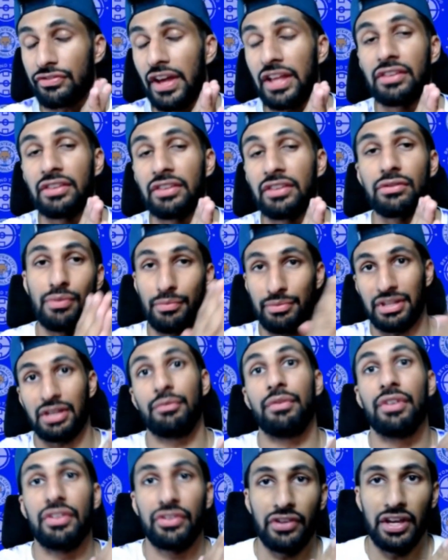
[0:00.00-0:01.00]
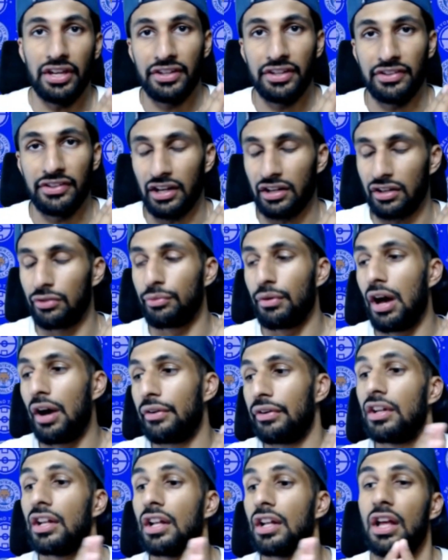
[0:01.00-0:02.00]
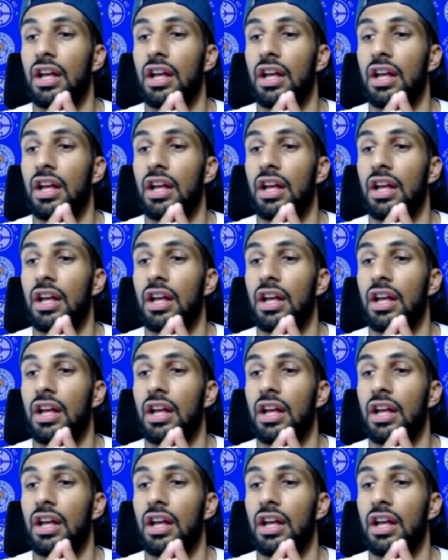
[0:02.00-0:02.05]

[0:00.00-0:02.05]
fans, who'll probably come on site in a second as well,